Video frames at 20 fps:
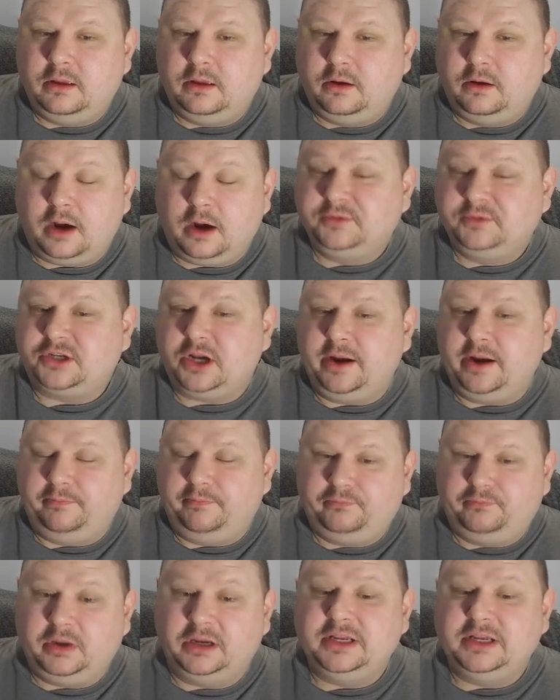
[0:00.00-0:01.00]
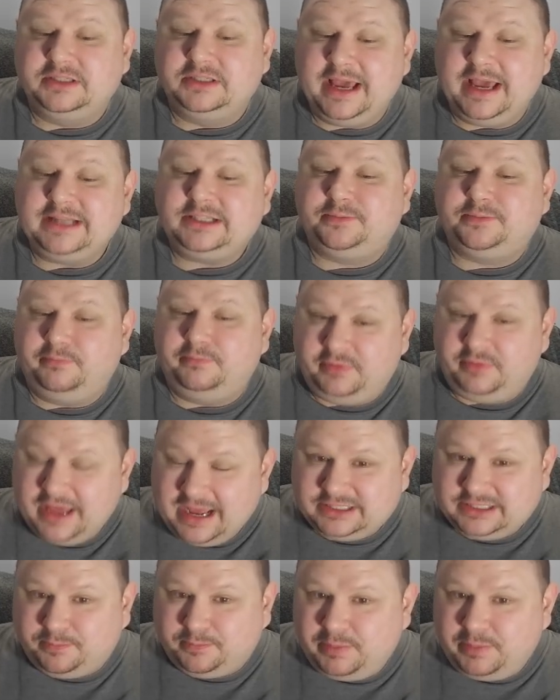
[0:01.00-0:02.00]
I'm sorry, because
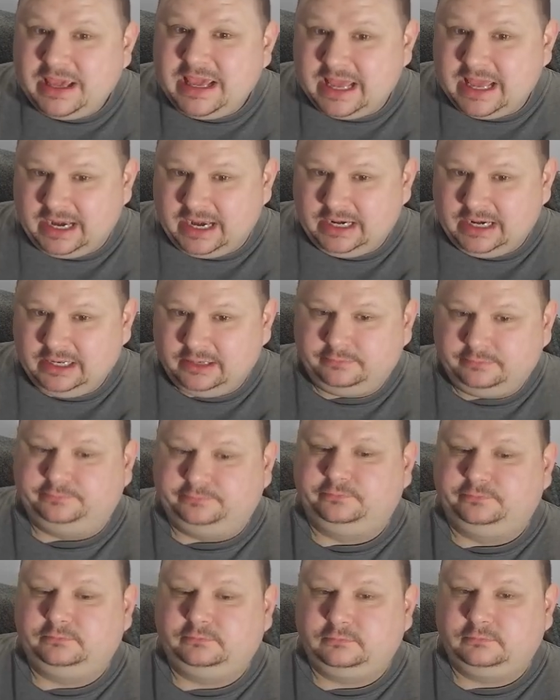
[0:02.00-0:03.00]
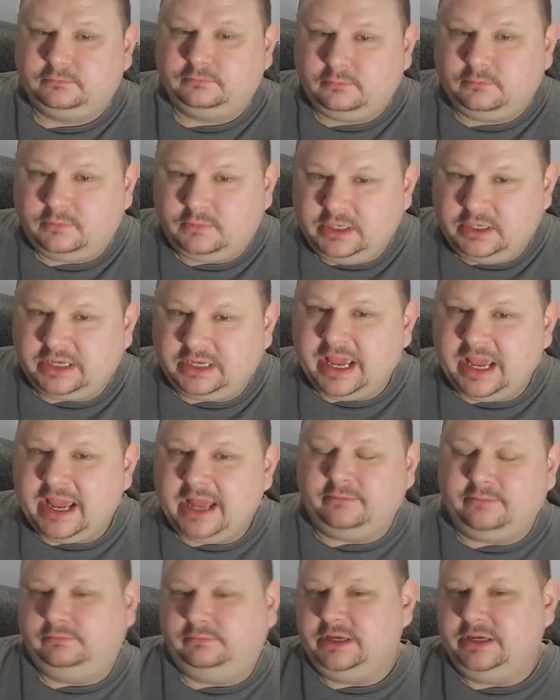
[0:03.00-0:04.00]
that's pinned. You
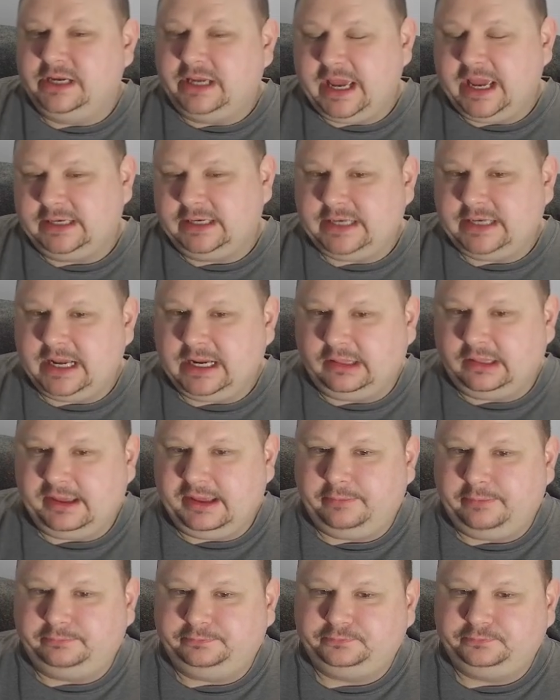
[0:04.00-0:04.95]
can't take that.